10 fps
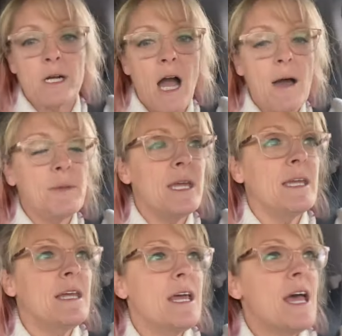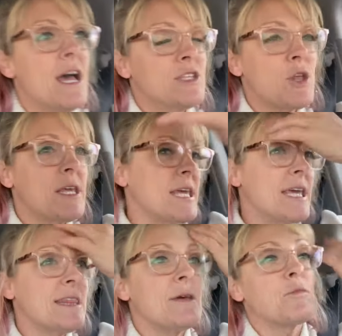coming so they can
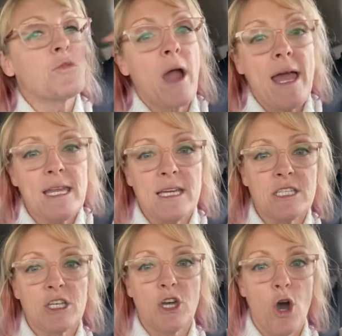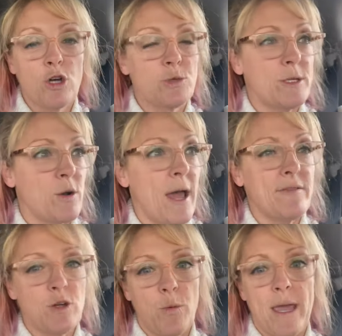get them ready to go so we don't have
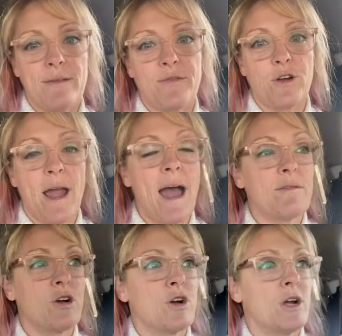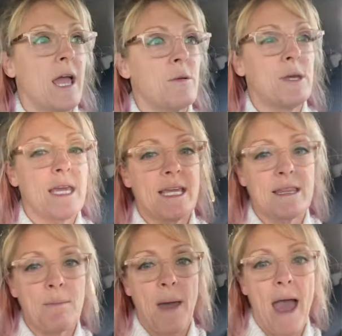to wait forever and we can get
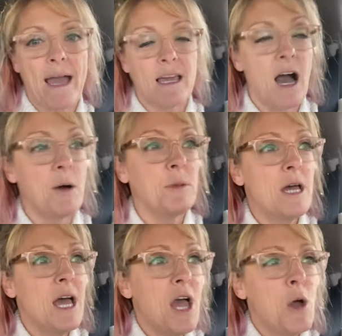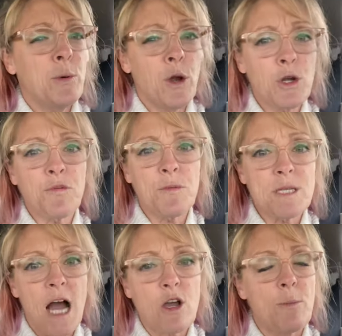them back. Um, we ordered from
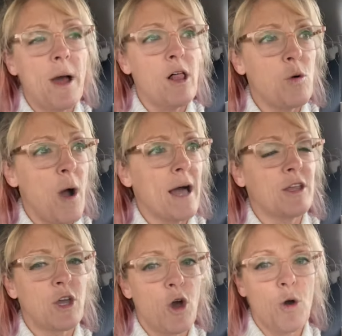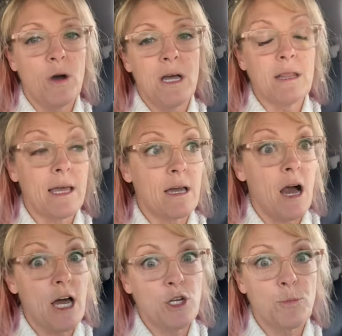Taco Bell a while ago, like
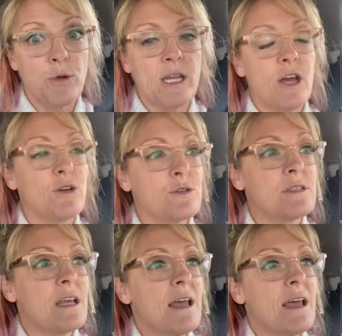100 burritos